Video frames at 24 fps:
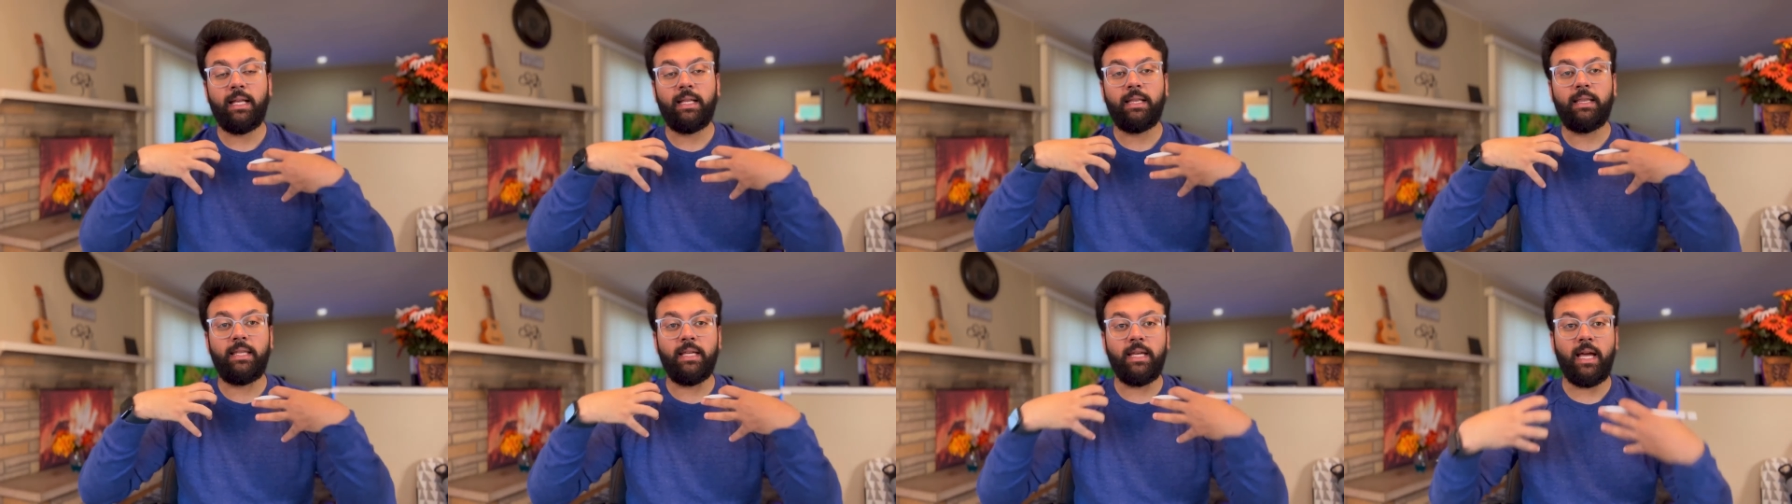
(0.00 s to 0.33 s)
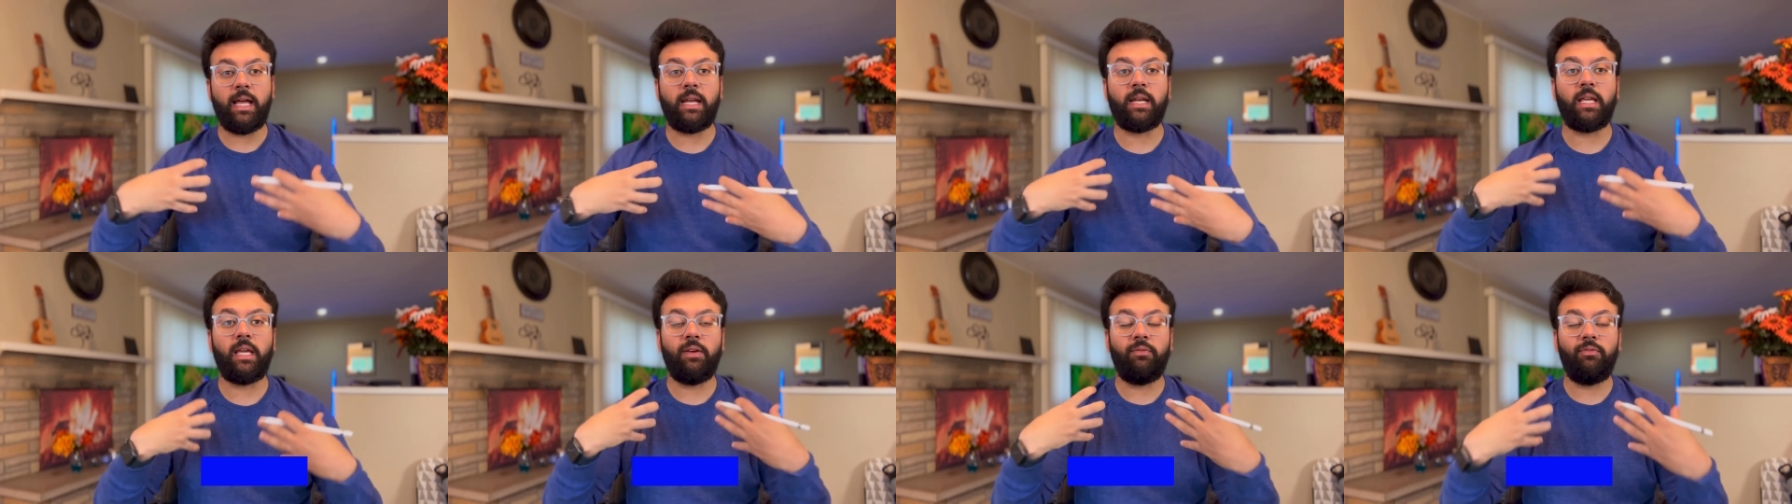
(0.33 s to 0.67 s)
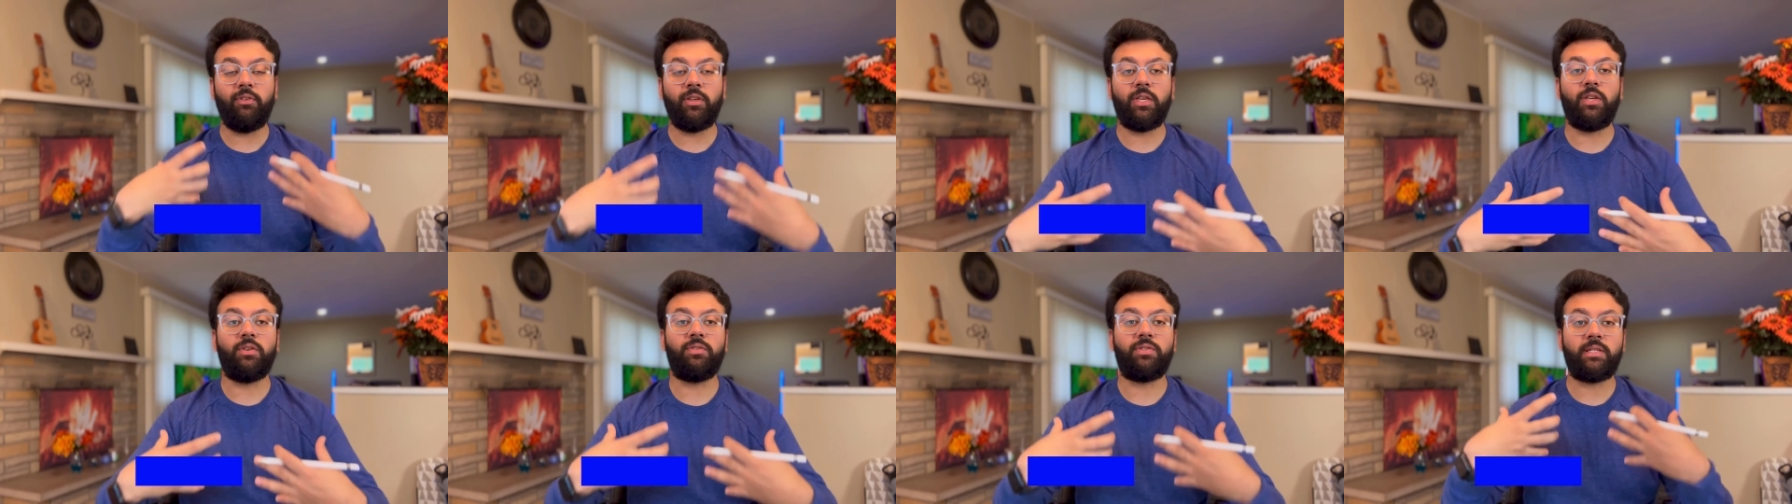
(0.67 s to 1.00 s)
they are
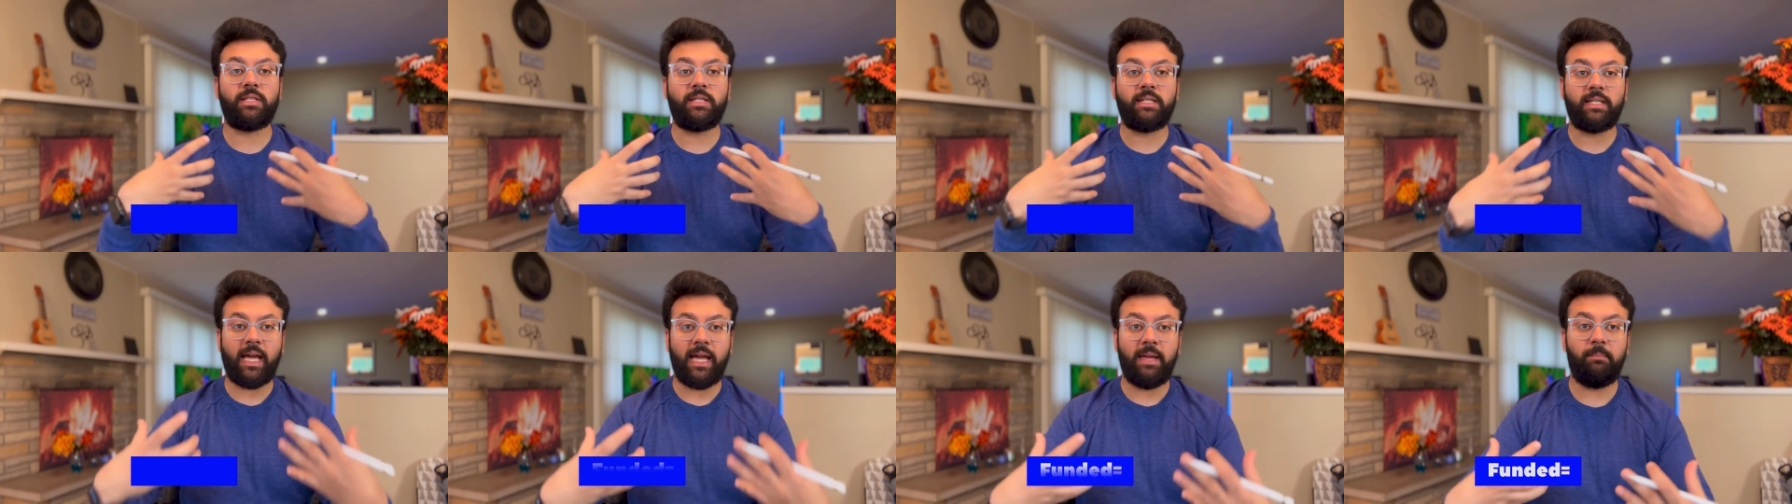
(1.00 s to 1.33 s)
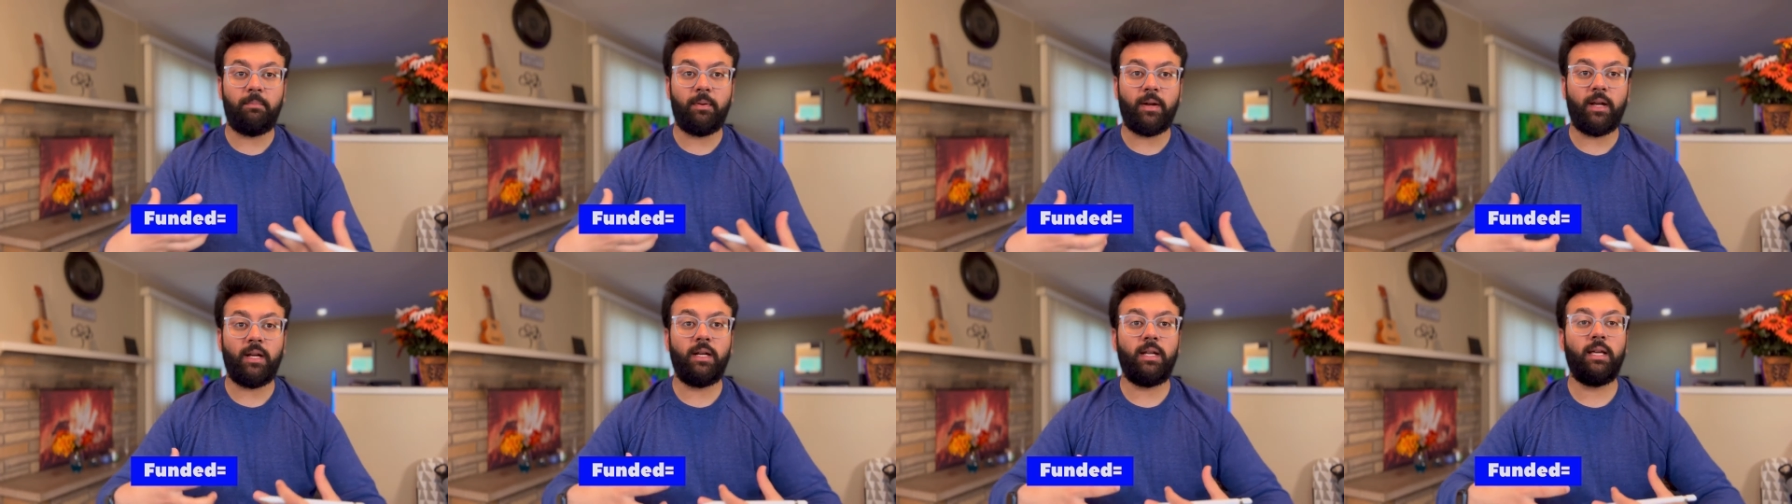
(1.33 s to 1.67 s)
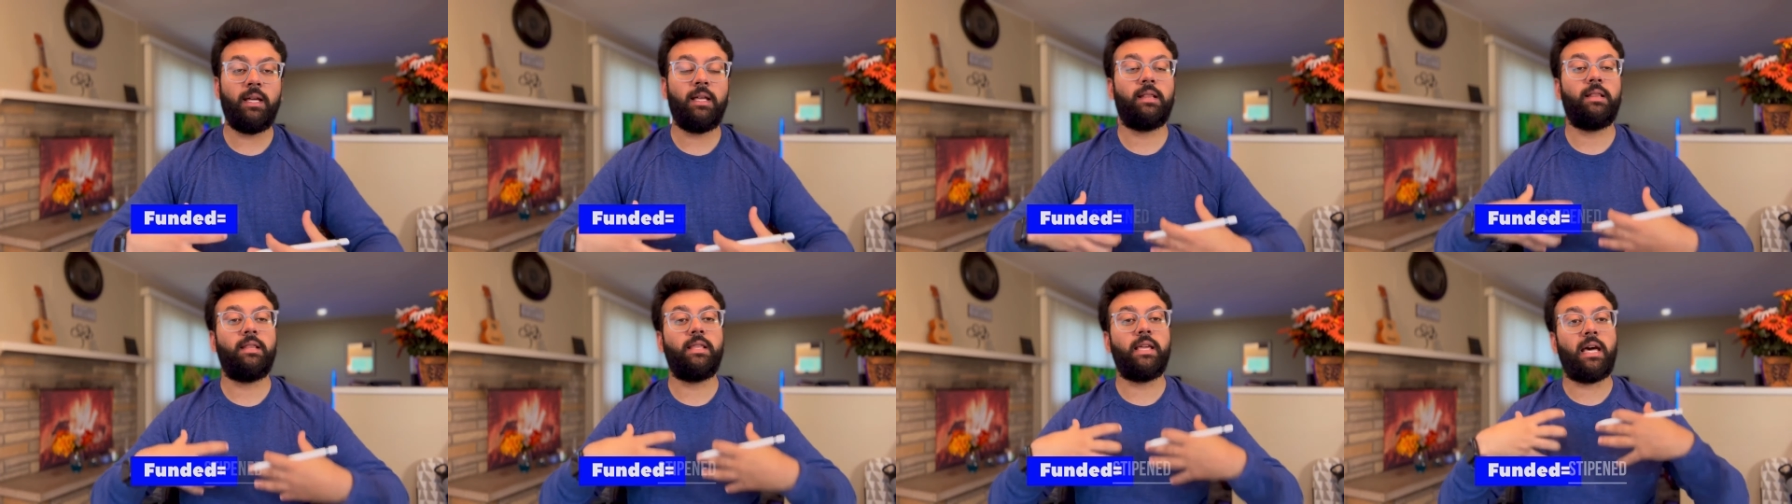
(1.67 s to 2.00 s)
giving you stipend.
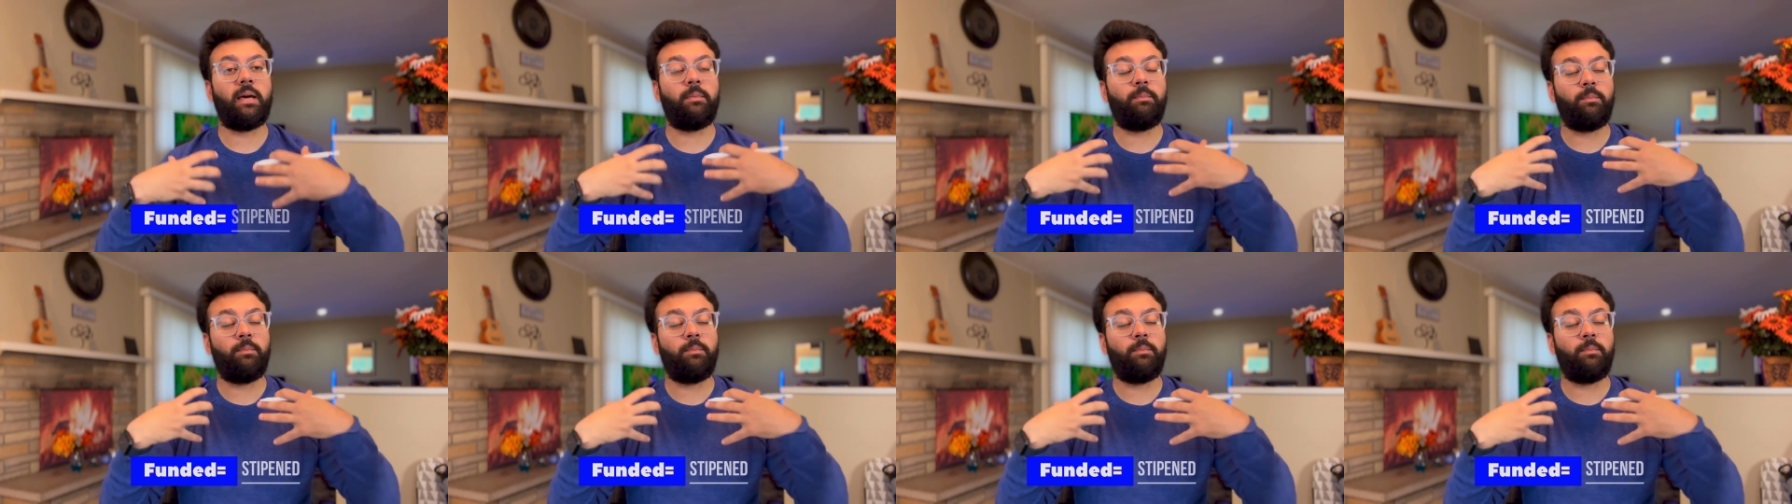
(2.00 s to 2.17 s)
They are